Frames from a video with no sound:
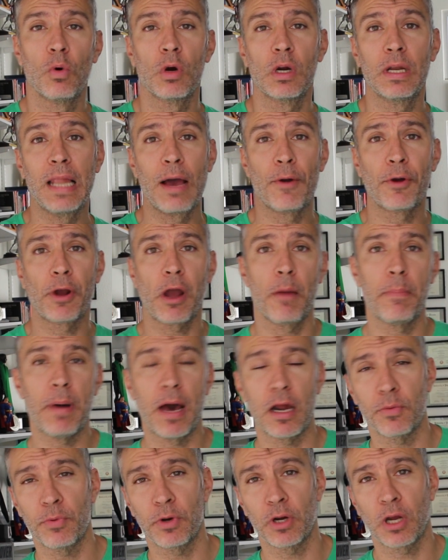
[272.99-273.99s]
we're allowing our
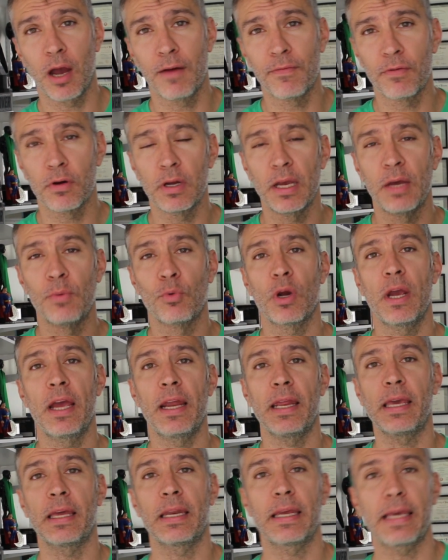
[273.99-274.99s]
body to recover, and we're
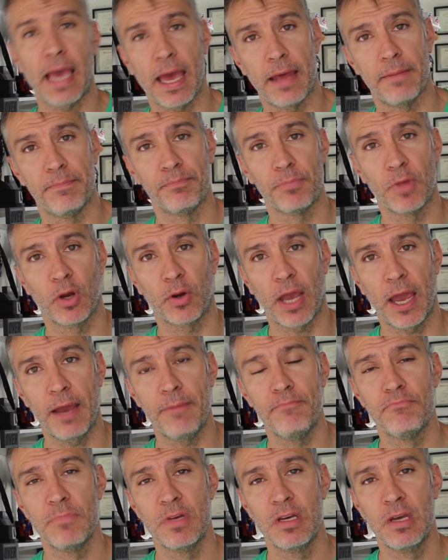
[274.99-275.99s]
hitting it again,
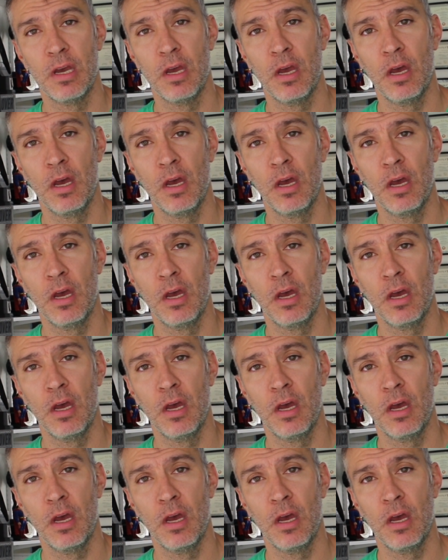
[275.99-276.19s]
okay?